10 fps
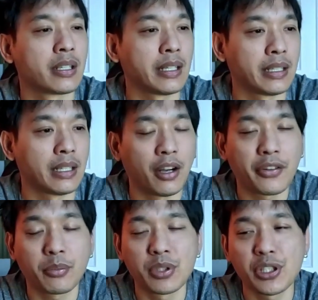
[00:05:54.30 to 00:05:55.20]
in
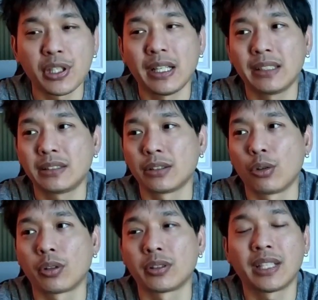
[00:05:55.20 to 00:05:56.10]
other machines
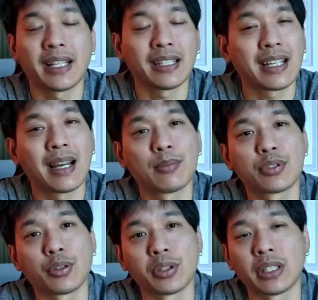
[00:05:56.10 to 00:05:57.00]
or taking time
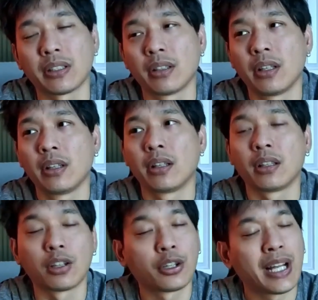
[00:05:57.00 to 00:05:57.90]
so you can
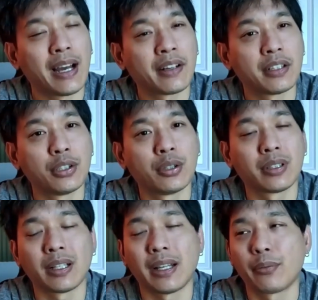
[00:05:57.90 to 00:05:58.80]
learn how to do
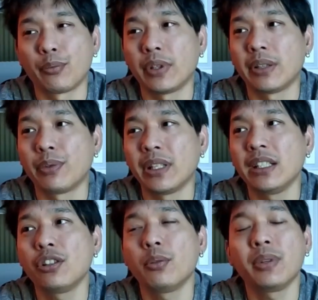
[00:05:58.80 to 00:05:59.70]
it?" And when he
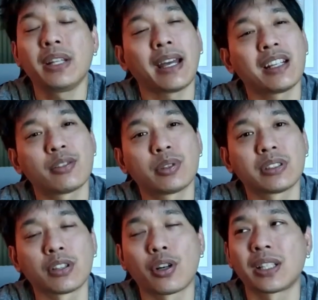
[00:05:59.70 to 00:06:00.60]
told me the answer was
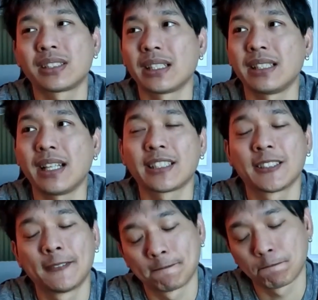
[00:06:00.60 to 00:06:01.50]
no, I said, "Yes.
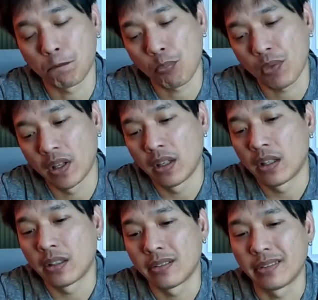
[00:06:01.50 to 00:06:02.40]

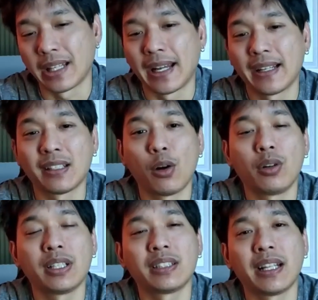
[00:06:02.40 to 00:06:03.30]
They
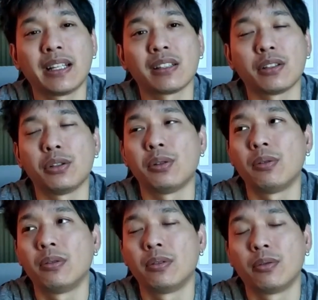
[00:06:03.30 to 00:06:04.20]
only think you
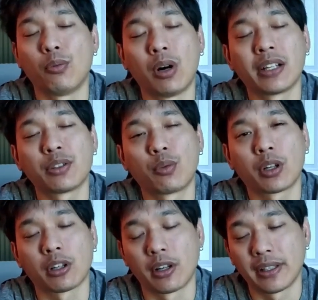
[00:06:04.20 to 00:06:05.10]
want to
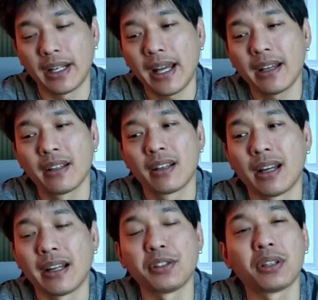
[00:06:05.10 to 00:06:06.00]
work on that
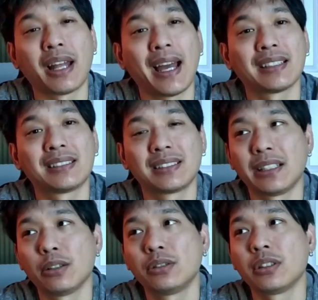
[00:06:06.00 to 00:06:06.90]
and you lack
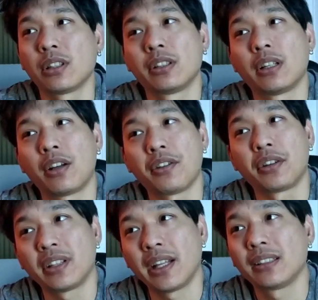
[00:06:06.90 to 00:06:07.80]
skills to learn other
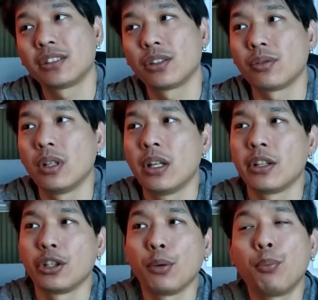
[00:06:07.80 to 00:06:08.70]
things. So
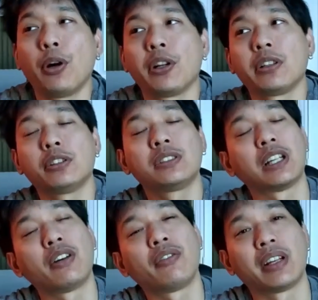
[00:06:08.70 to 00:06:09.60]
you're putting
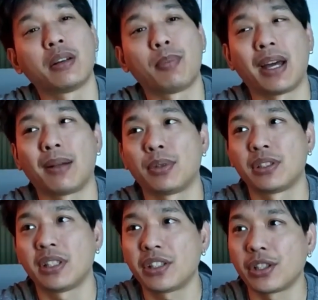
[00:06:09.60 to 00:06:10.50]
yourself in a bad
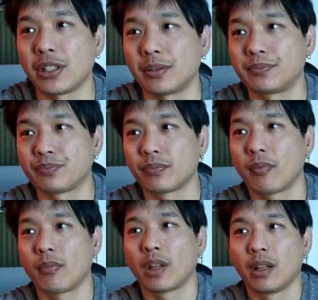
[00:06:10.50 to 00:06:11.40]
position."
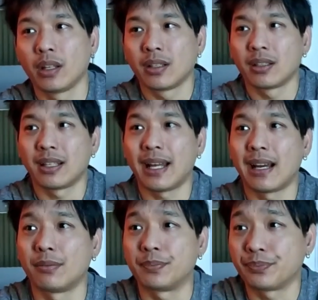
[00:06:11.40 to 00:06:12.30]
Now,